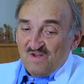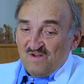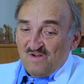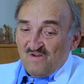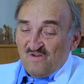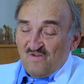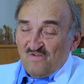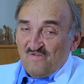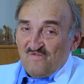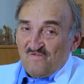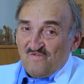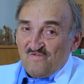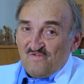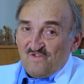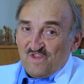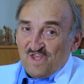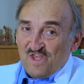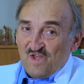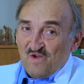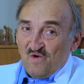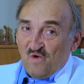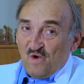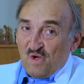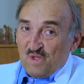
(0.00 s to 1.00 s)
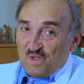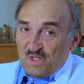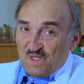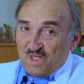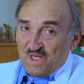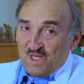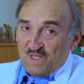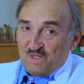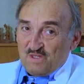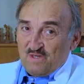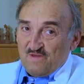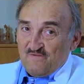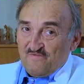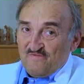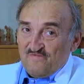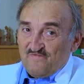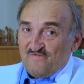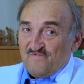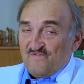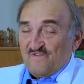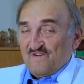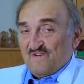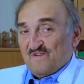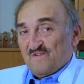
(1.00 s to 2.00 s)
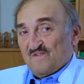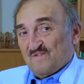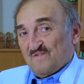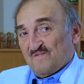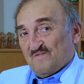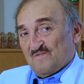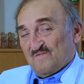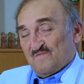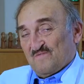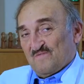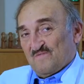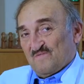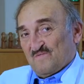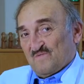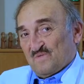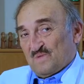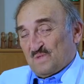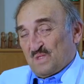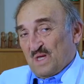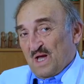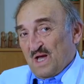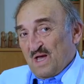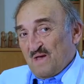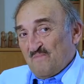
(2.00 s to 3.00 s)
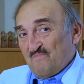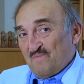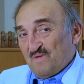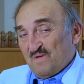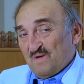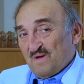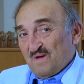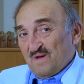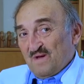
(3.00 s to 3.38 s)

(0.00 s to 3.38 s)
of the alternative type,